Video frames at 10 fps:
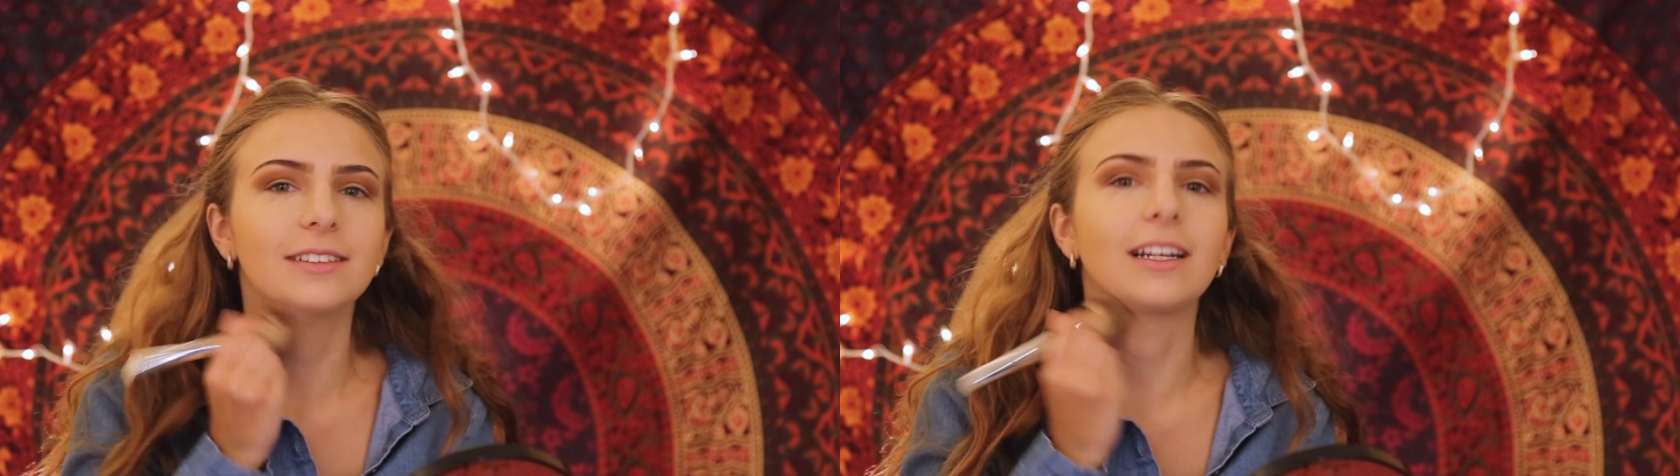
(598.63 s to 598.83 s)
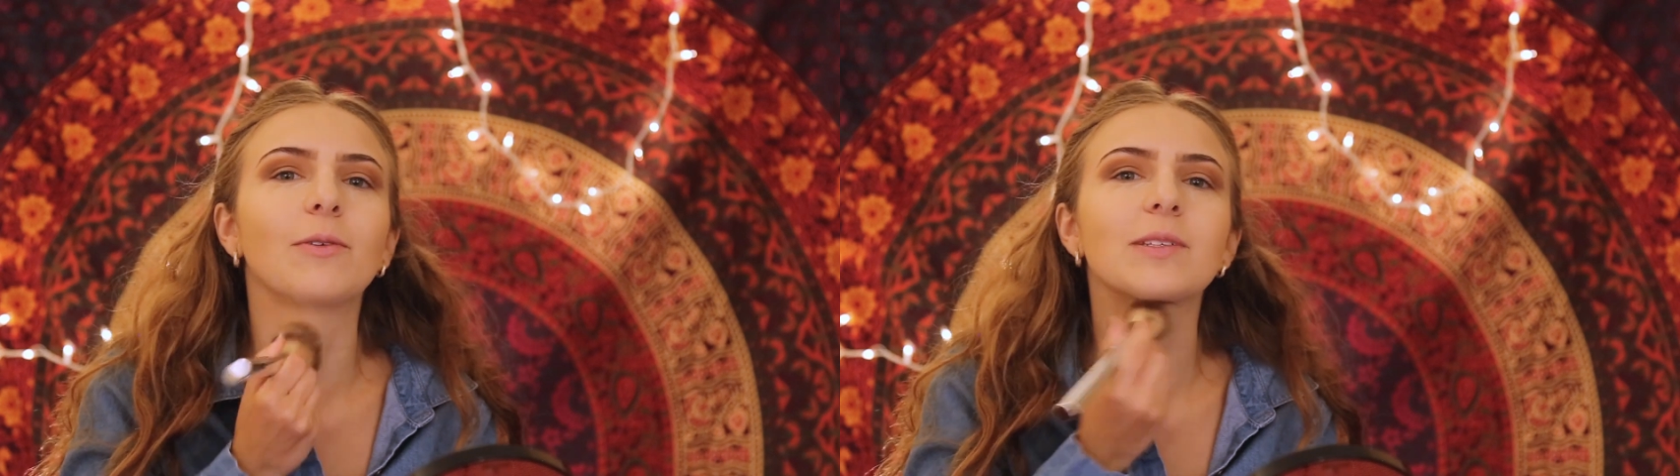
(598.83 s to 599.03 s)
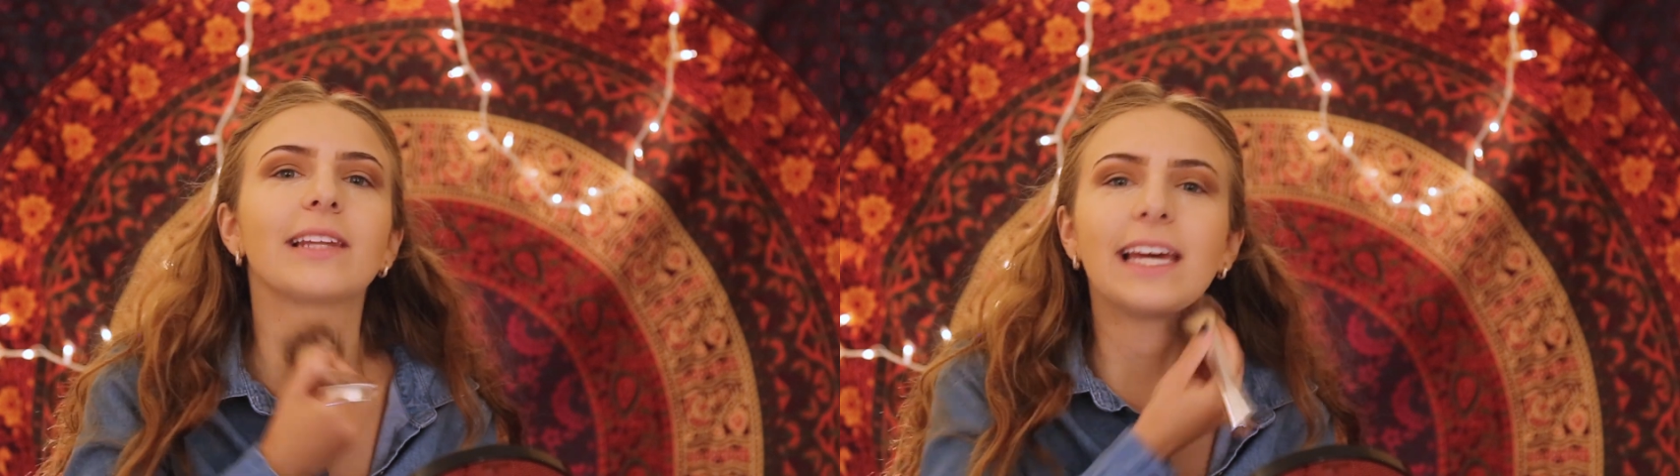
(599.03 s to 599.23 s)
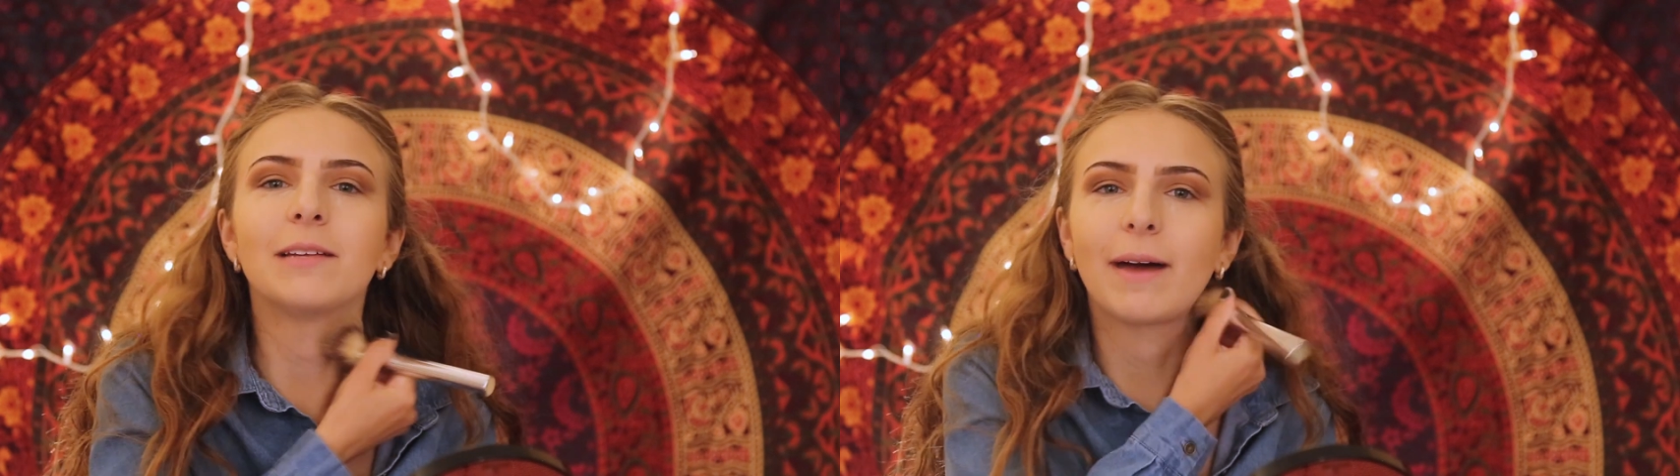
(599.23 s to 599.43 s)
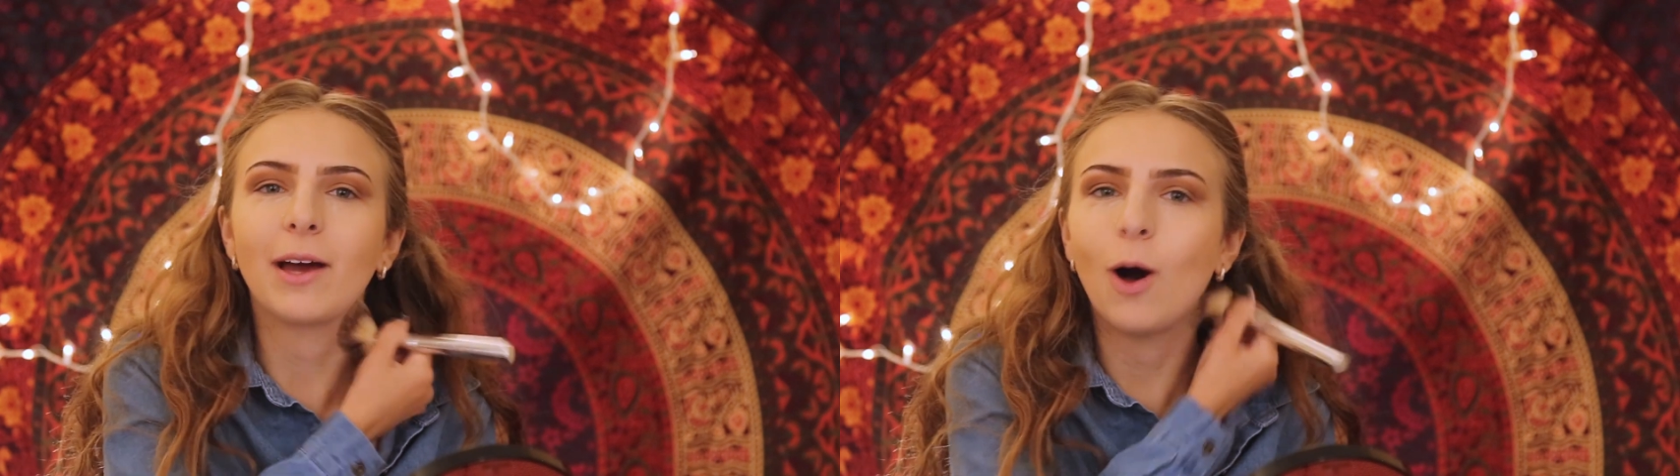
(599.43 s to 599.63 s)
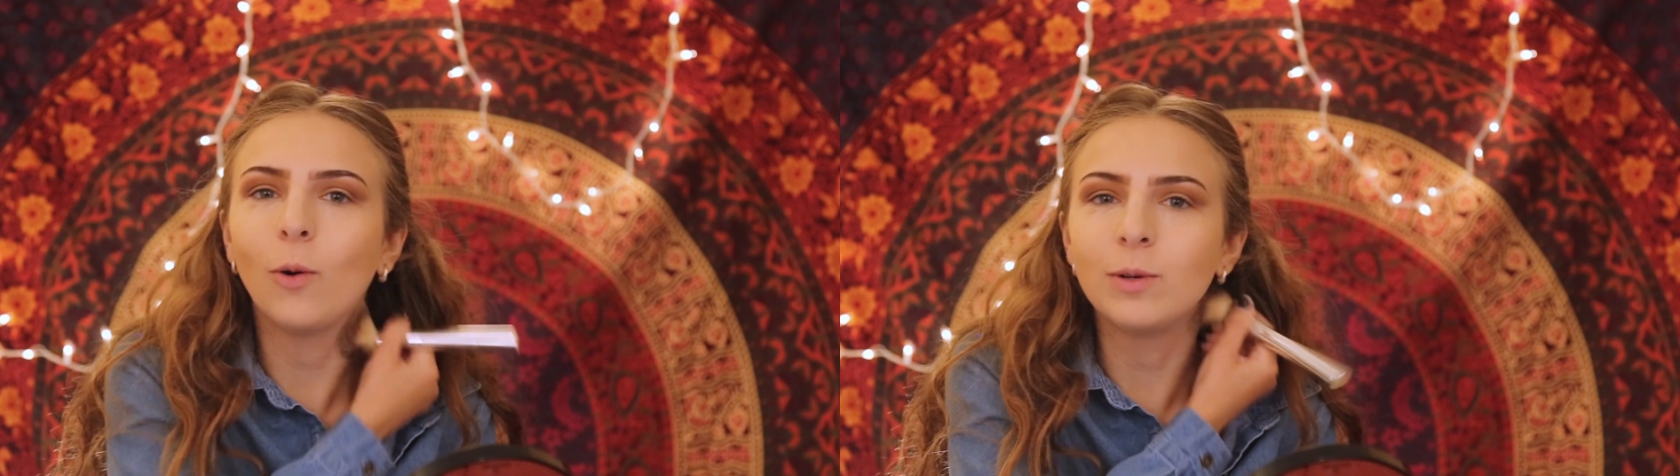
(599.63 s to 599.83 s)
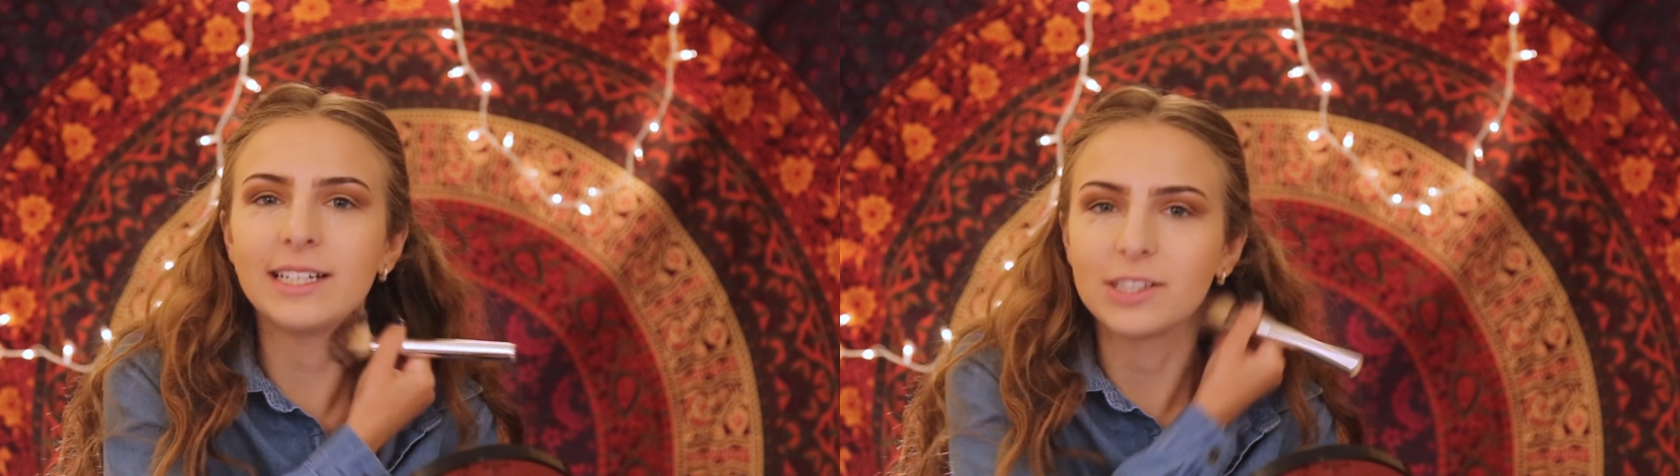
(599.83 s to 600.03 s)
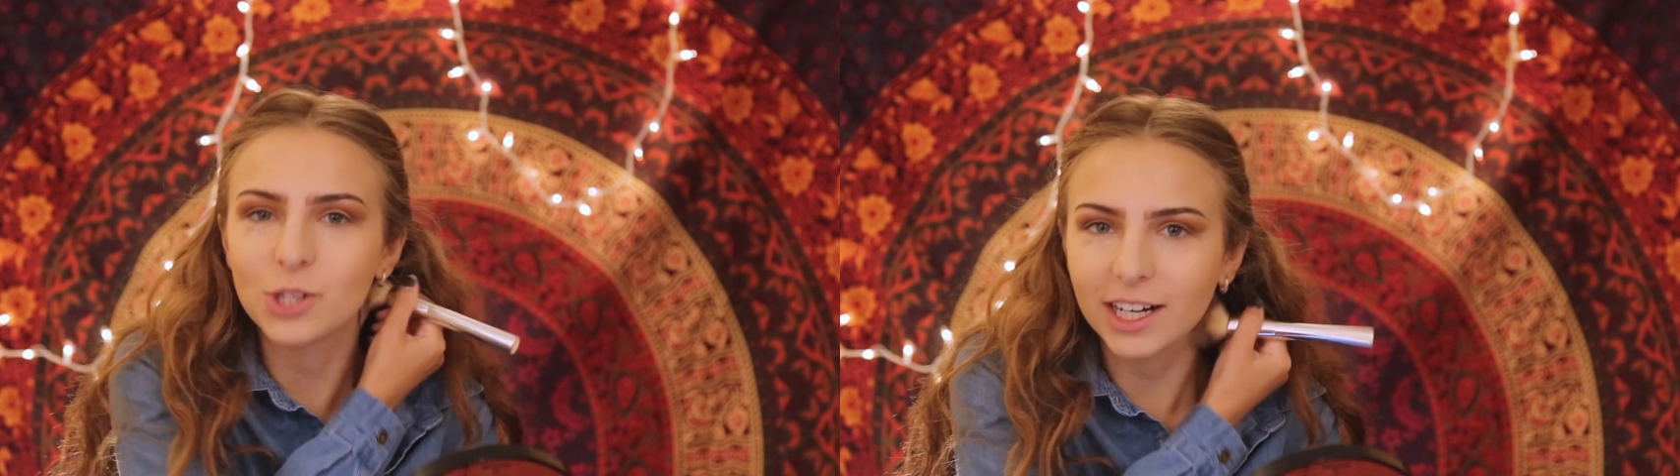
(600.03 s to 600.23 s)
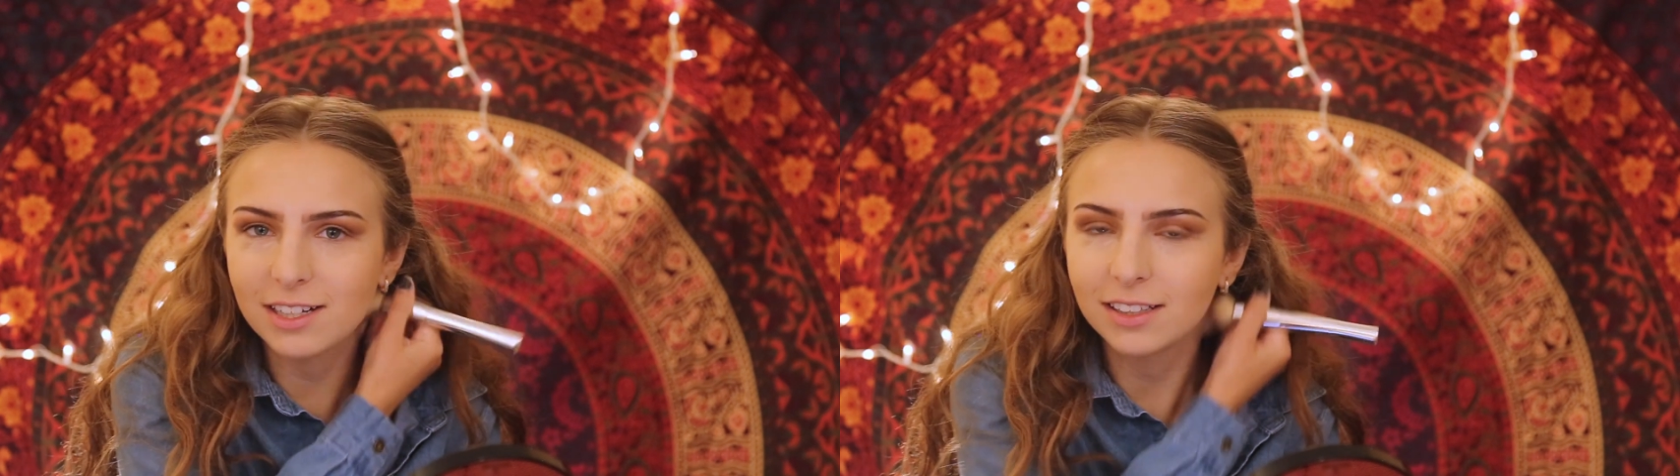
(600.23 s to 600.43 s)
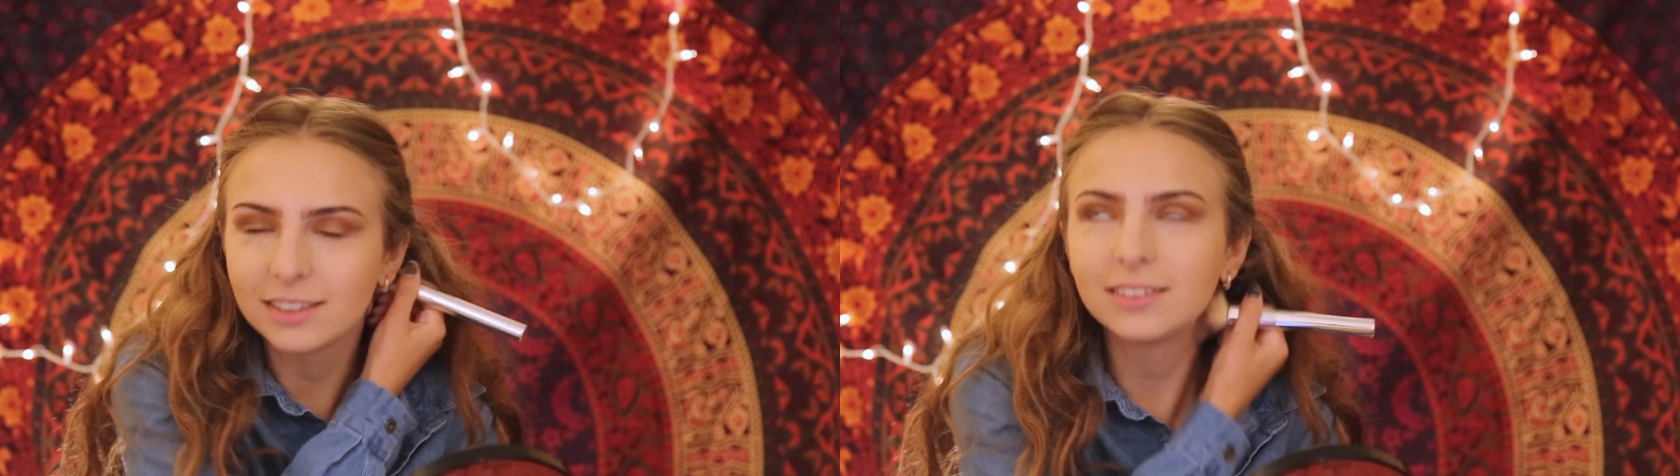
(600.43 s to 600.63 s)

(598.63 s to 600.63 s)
And I was late in my own district.